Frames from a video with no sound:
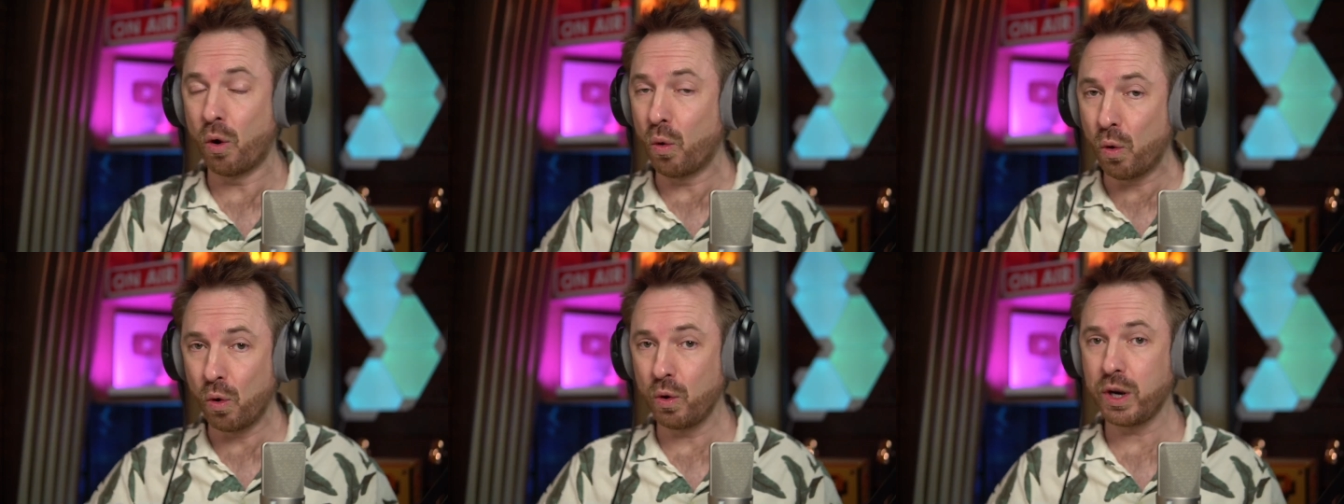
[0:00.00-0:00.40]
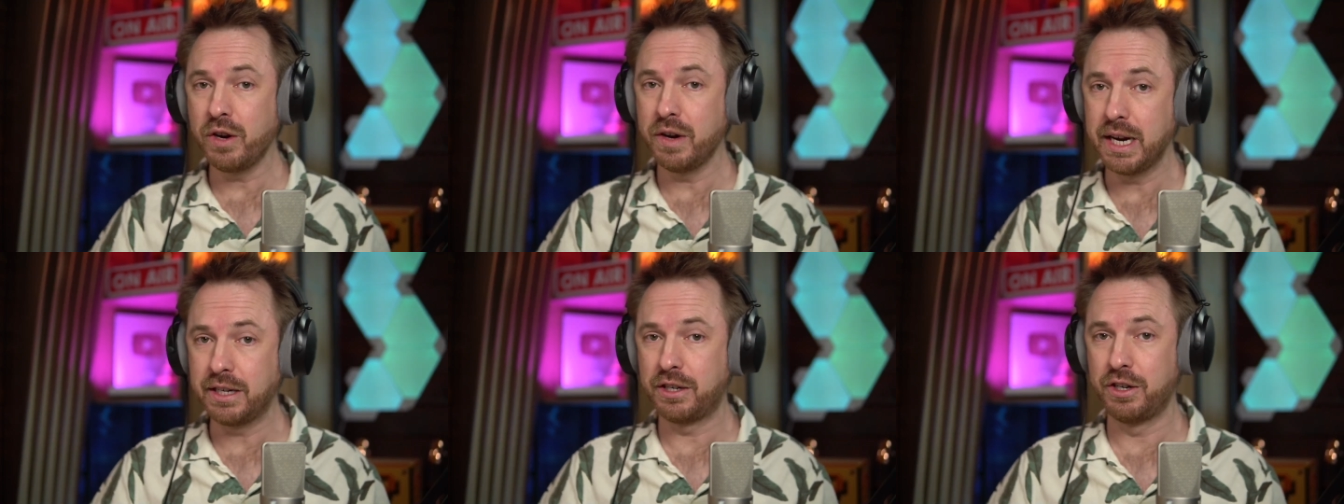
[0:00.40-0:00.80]
All you
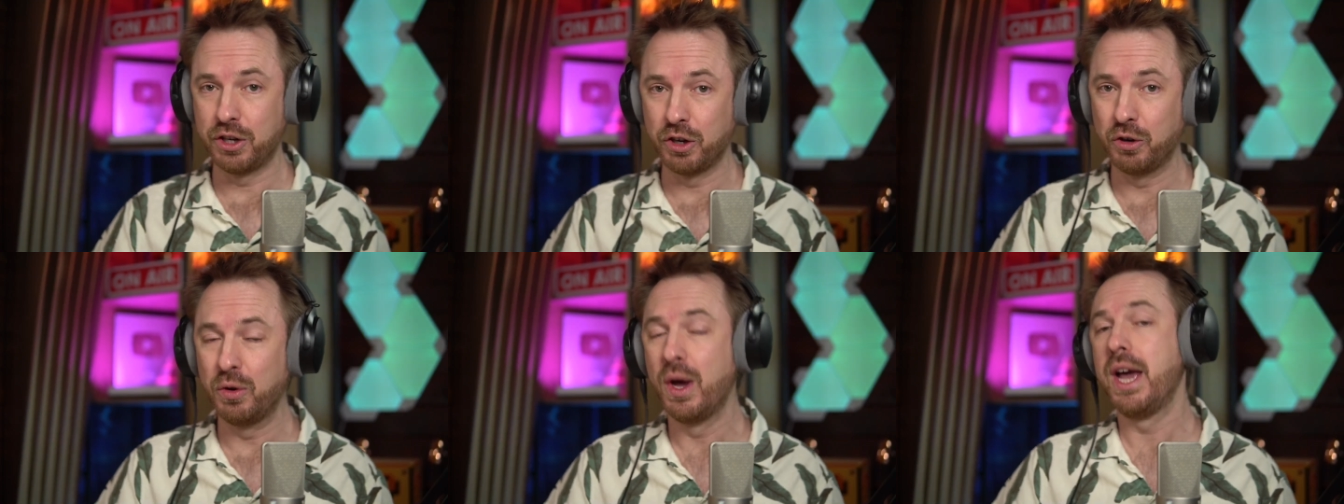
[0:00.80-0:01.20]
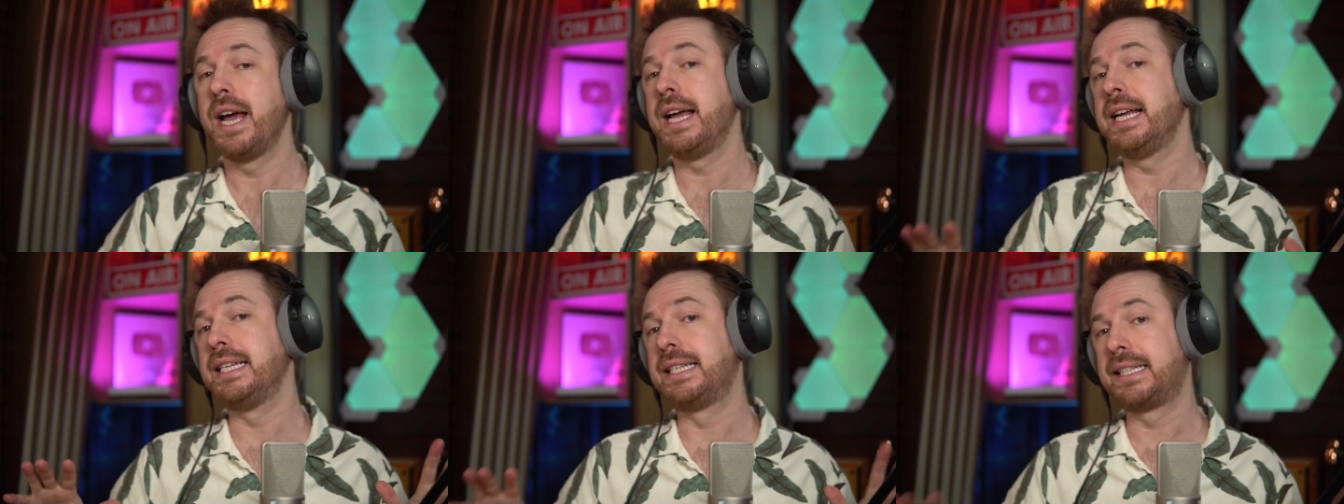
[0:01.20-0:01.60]
need to do
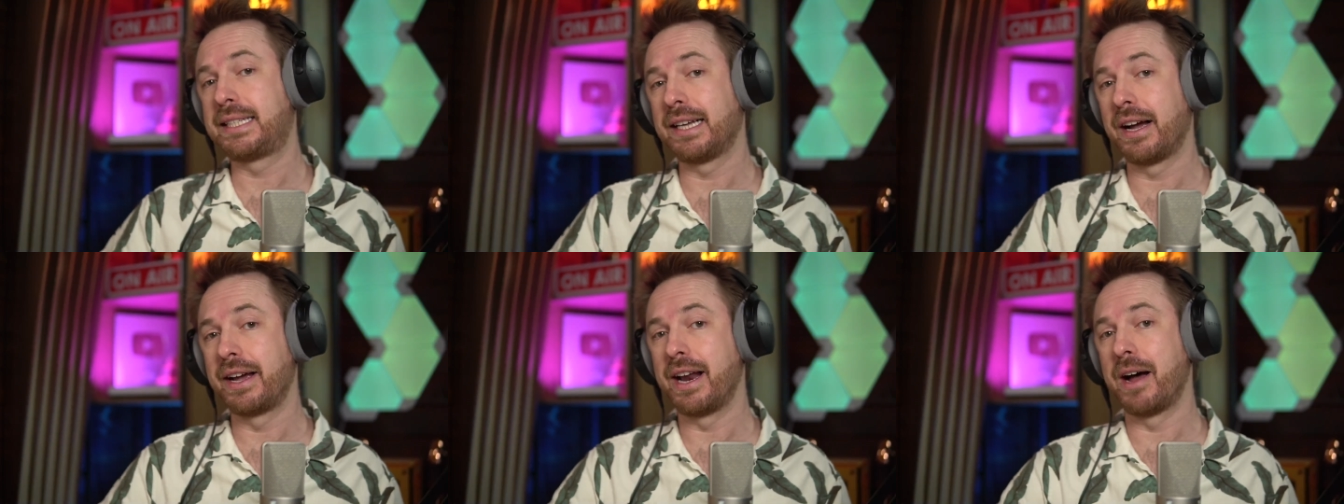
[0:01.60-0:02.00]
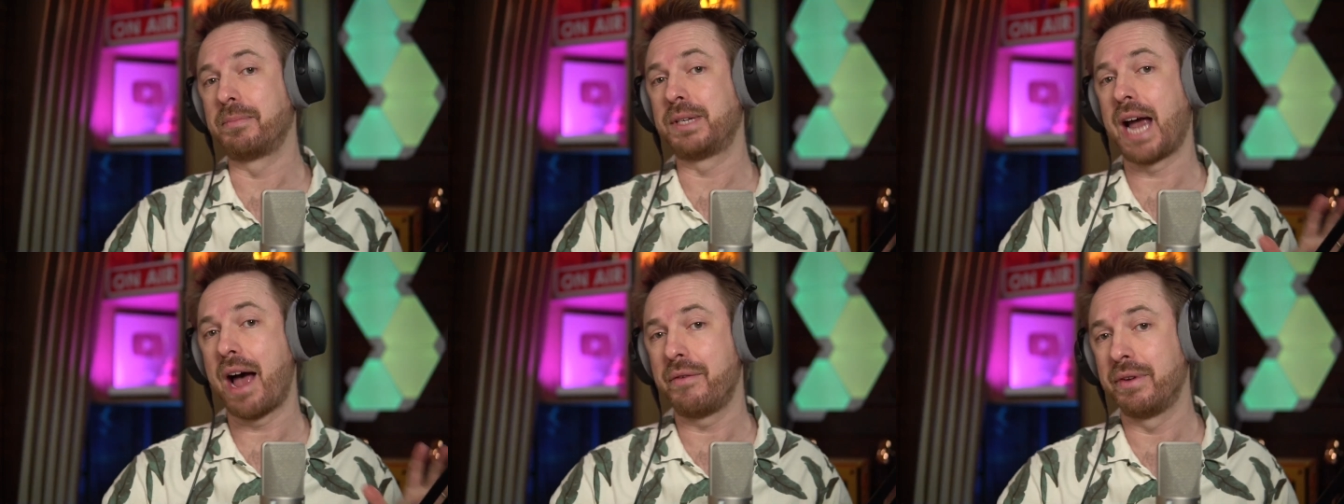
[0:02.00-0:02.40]
is sign up
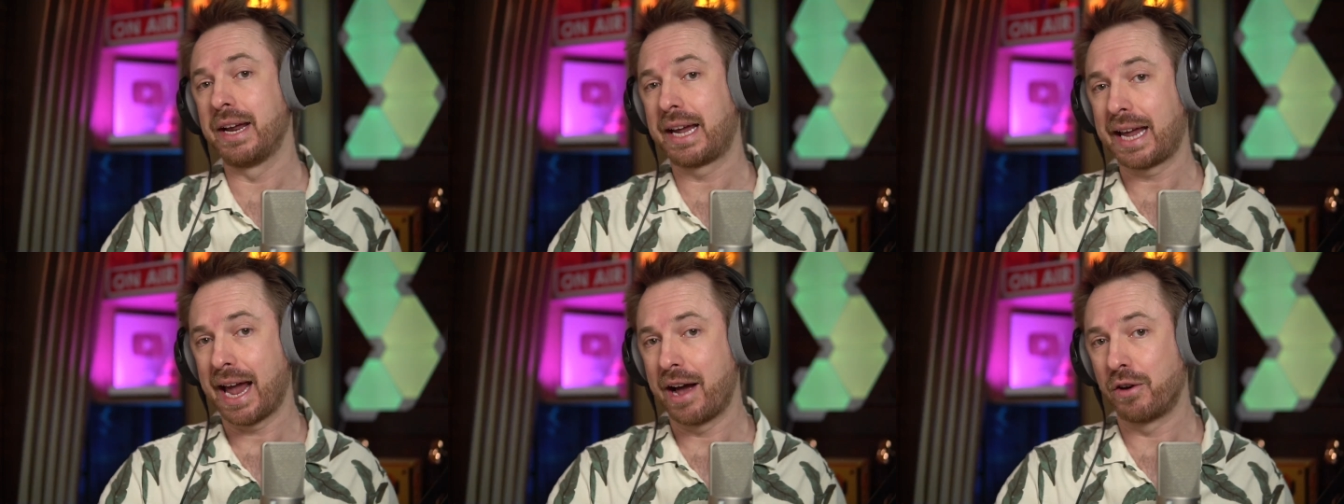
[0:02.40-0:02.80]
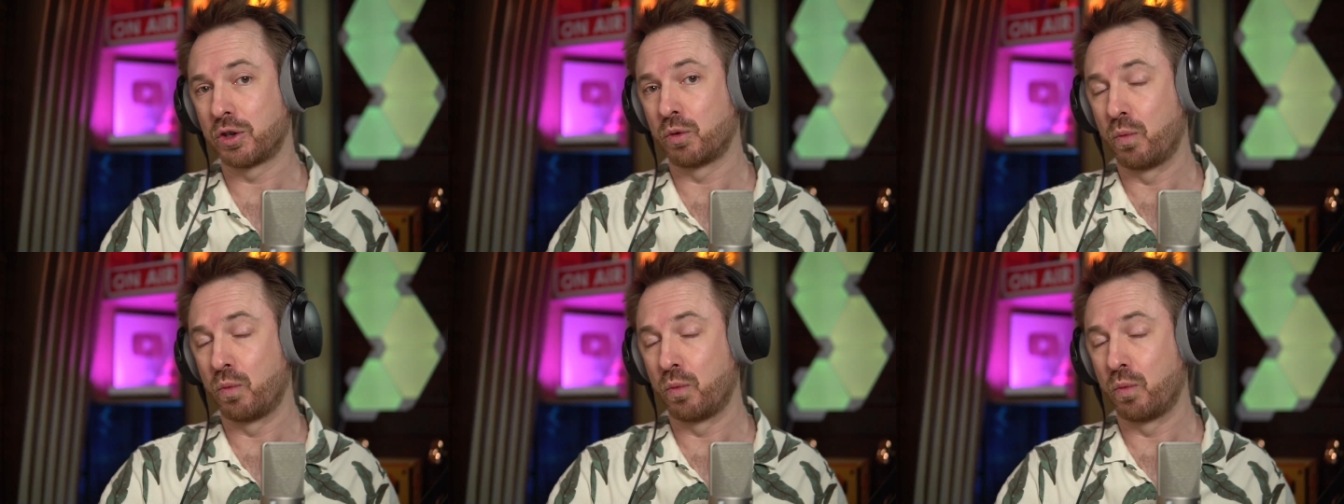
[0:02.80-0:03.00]
to have an account